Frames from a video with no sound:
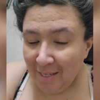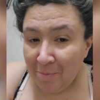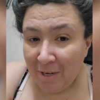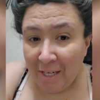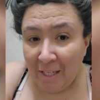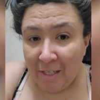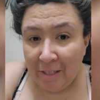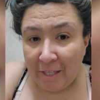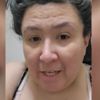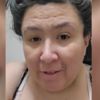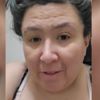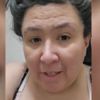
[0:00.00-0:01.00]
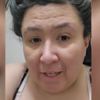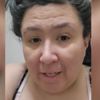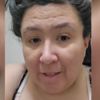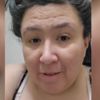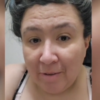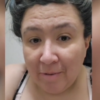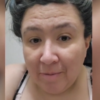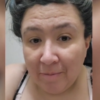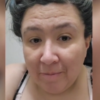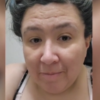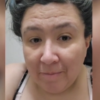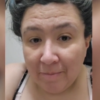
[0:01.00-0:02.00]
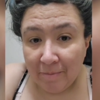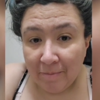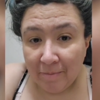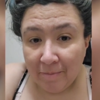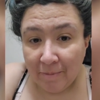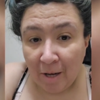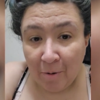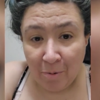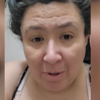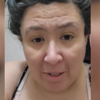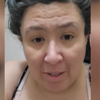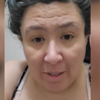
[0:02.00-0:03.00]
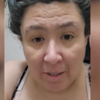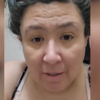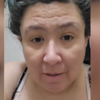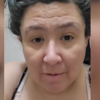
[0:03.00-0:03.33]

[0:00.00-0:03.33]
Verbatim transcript: but I needed that tonight. I really did.